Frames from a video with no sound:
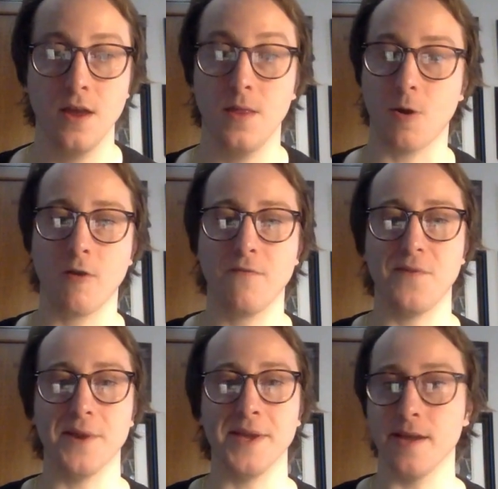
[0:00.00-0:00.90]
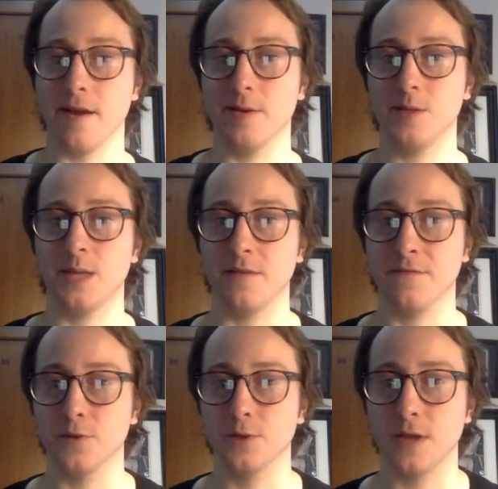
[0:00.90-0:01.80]
There are funny carrots that a
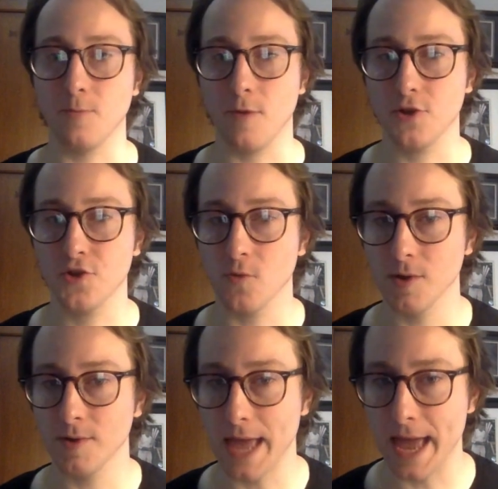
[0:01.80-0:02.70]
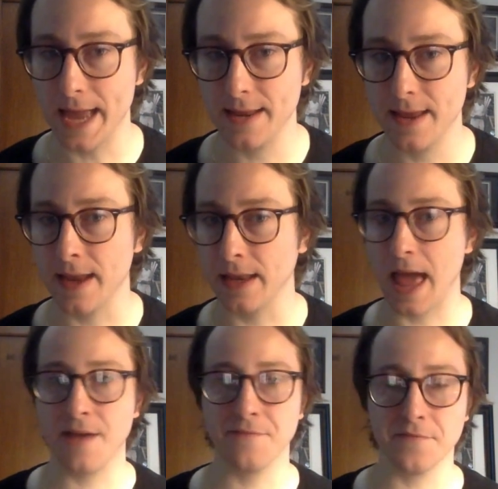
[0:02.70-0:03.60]
first time watcher will get and
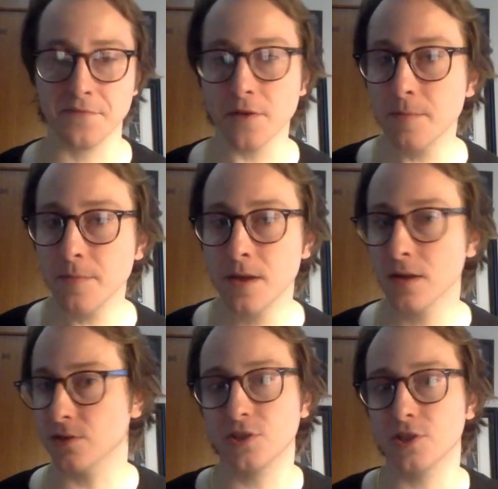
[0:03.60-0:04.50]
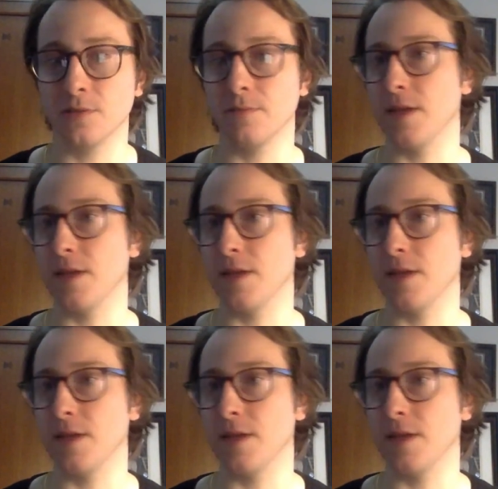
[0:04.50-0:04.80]
laugh from because there's just some